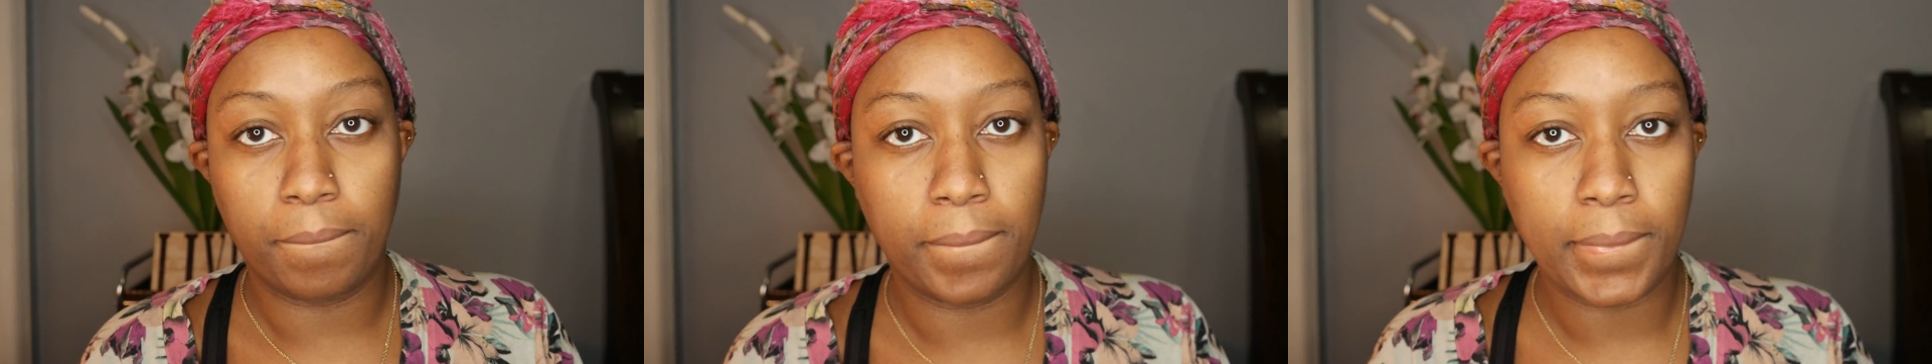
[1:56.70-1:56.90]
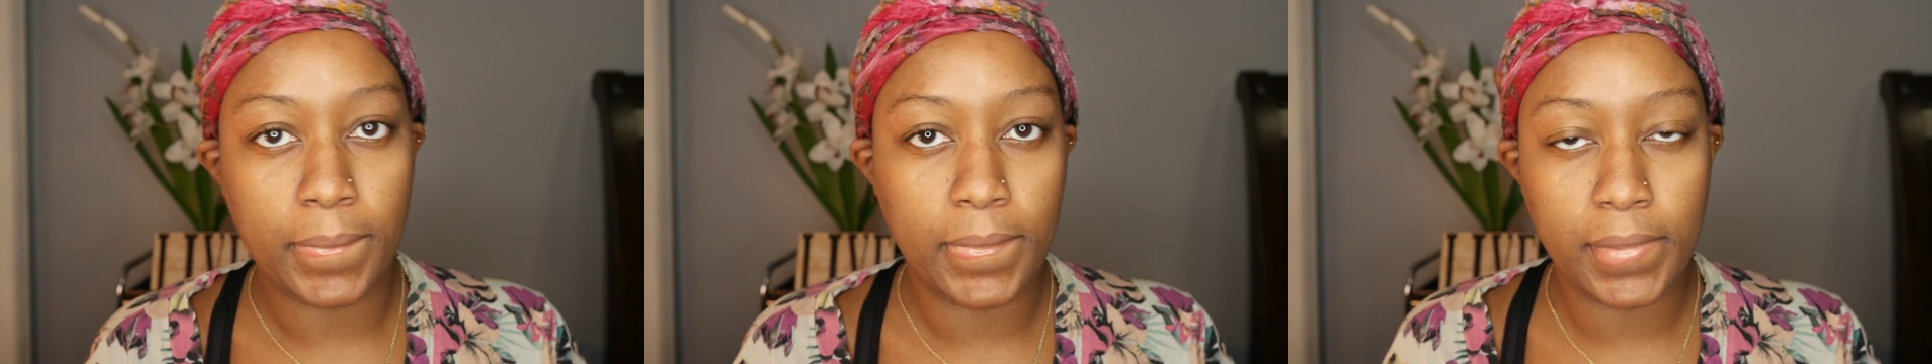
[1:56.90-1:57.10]

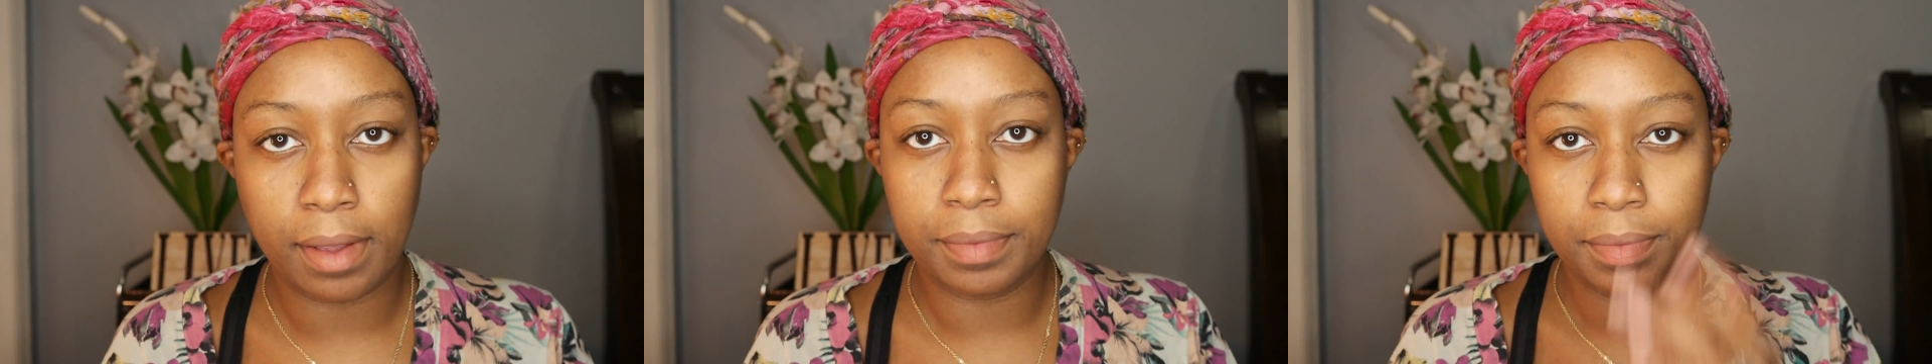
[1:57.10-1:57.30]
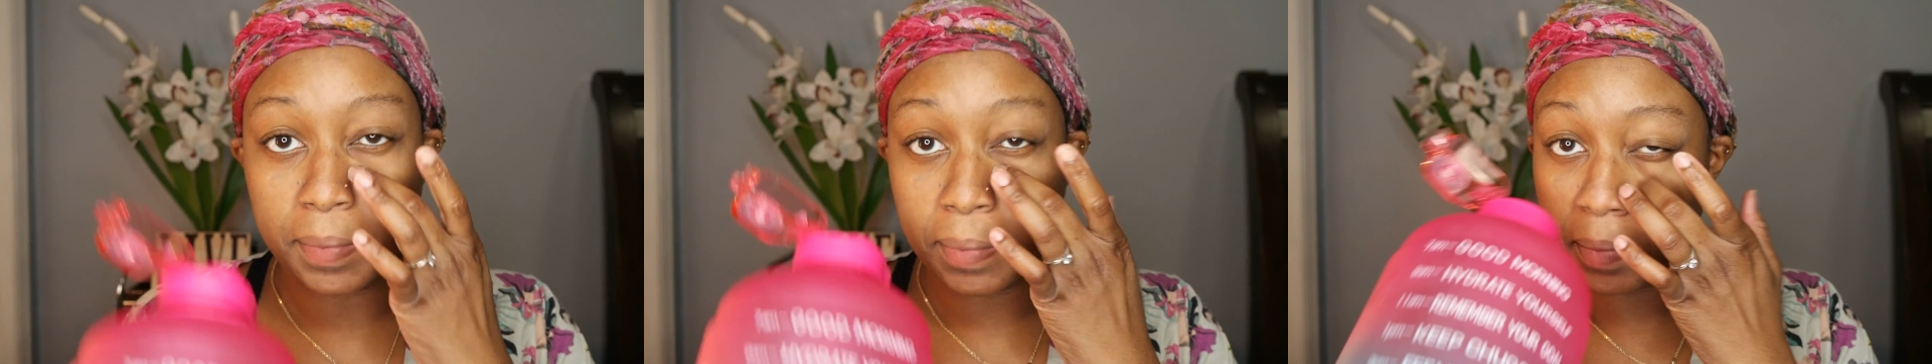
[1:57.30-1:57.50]
New
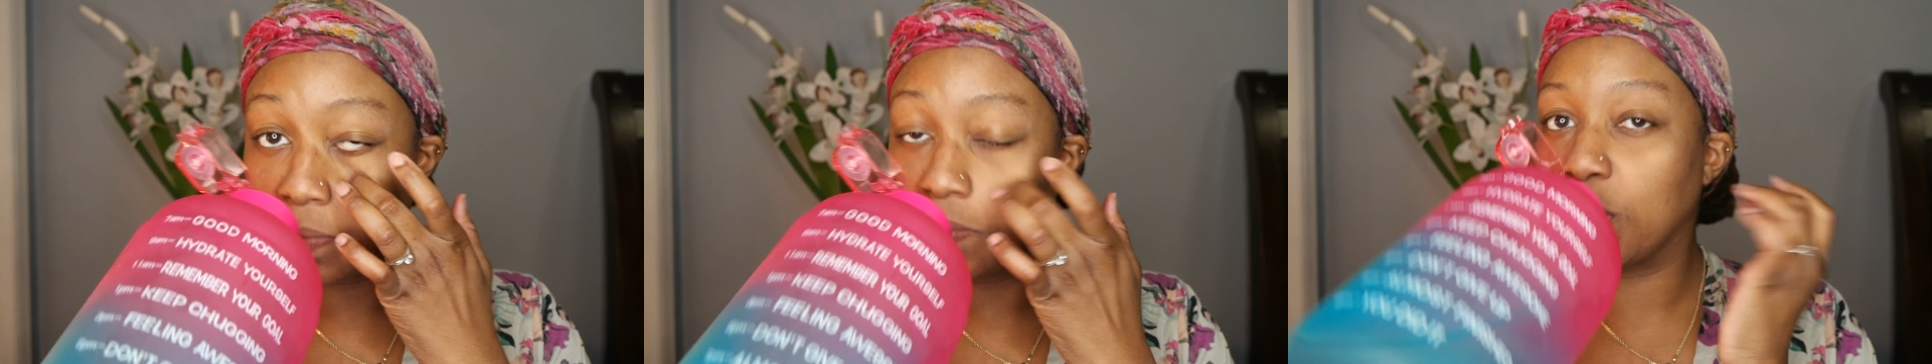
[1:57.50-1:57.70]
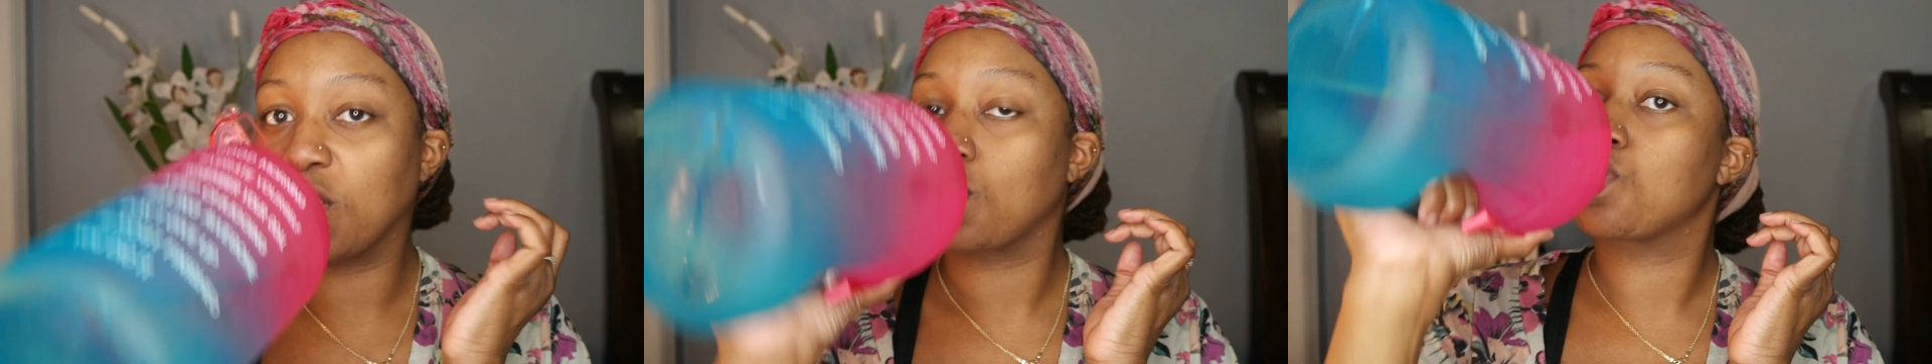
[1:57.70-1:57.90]
York.
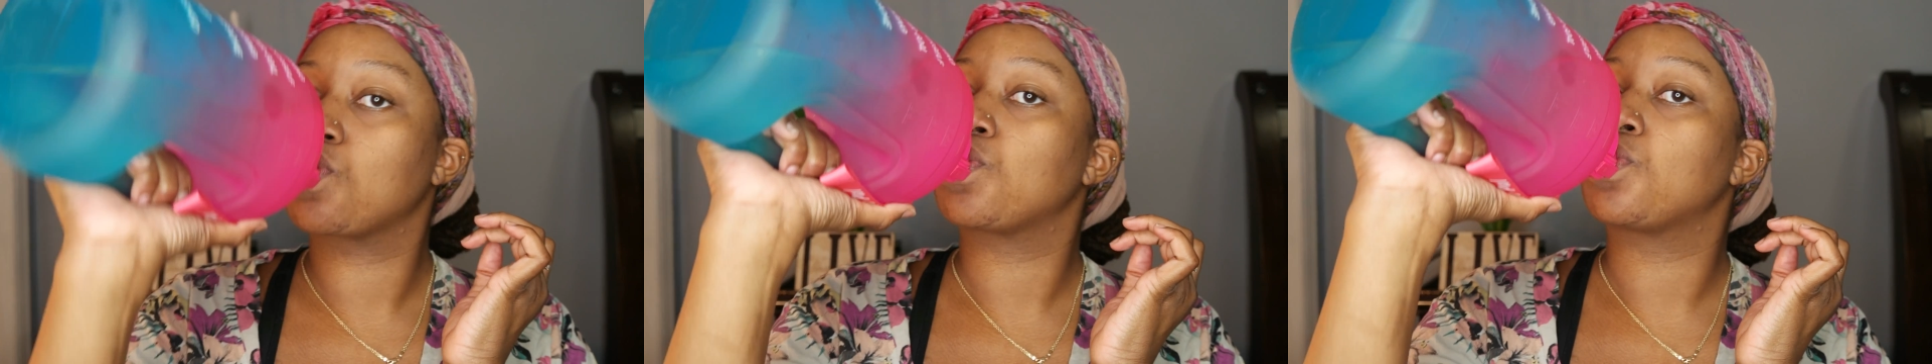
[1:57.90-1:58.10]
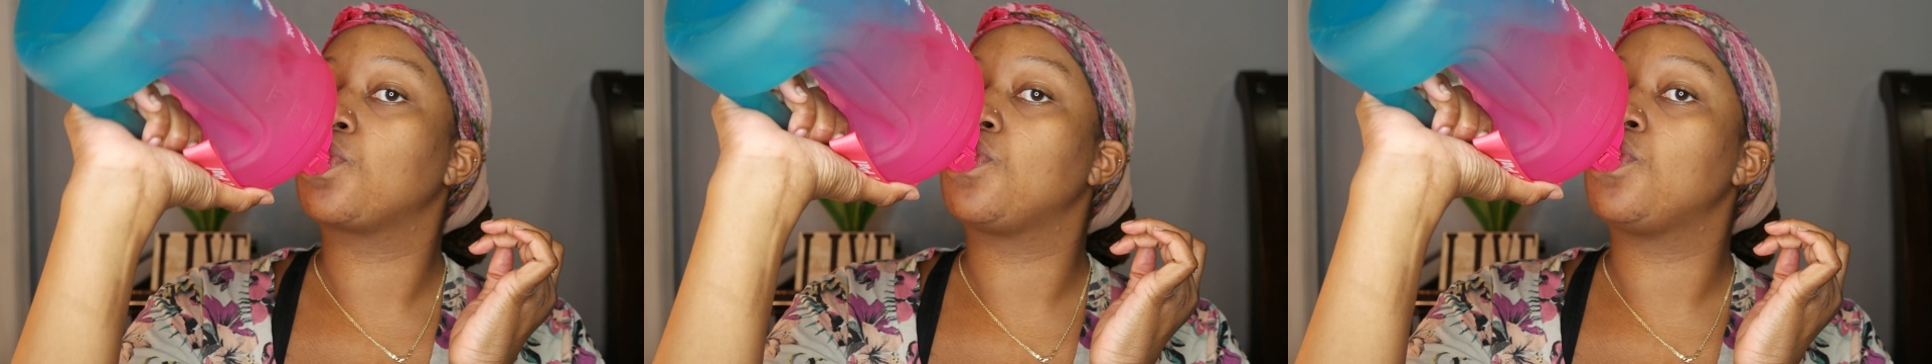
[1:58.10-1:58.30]

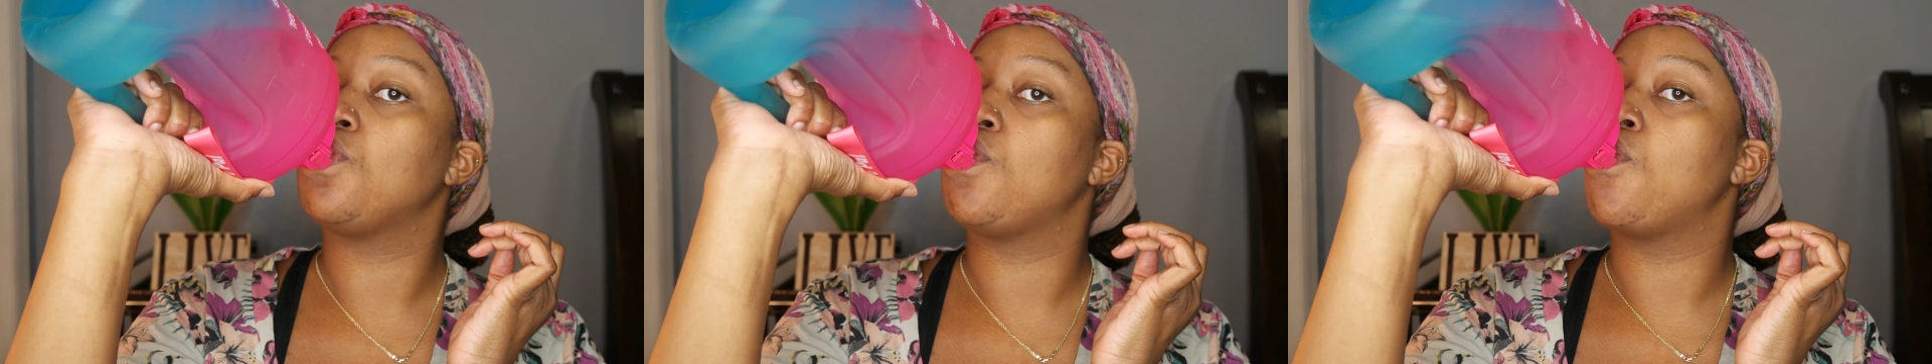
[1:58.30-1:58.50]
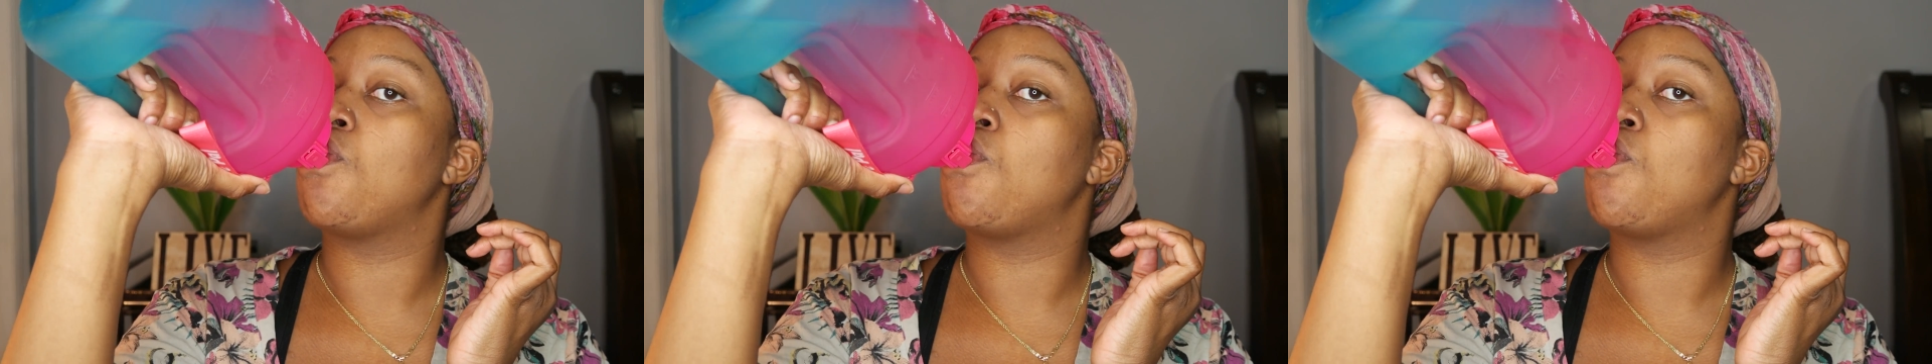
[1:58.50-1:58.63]
Summer is